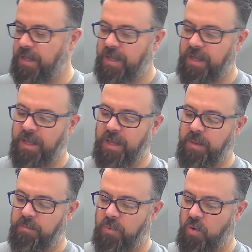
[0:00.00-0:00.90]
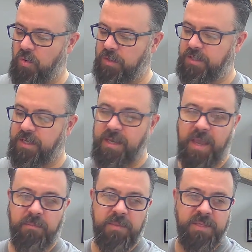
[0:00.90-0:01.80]
But
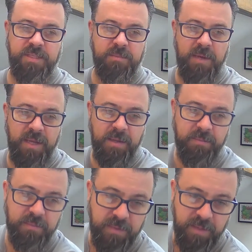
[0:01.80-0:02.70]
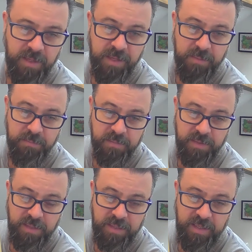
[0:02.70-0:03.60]
yeah, this is my
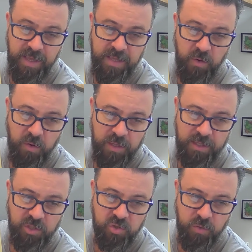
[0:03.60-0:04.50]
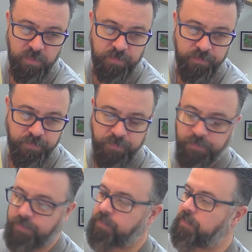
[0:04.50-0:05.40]
Acorn Electron.
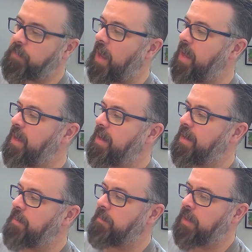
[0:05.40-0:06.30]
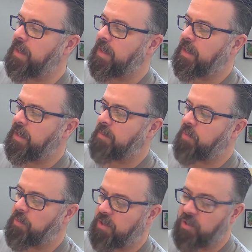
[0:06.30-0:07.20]

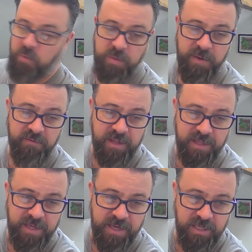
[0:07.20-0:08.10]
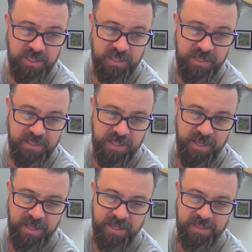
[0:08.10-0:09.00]
Probably could do with a bit of a clean actually. It's
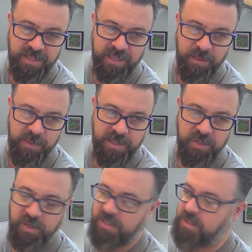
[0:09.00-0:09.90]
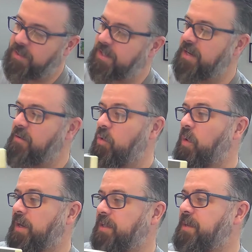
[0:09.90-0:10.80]
a little bit dirty, but it's in
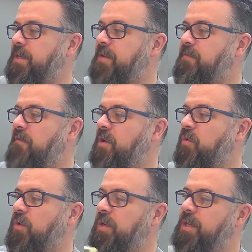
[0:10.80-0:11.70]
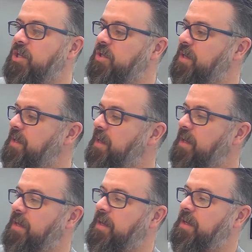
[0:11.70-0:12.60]
otherwise. I mean, it's in very good condition. I
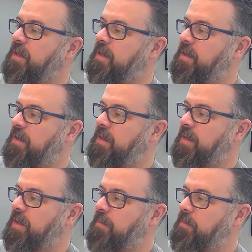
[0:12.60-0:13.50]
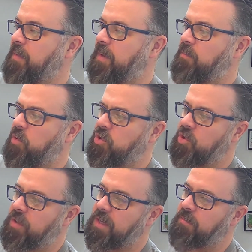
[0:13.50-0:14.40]
think I'm not
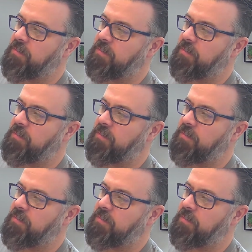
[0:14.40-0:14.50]
sure the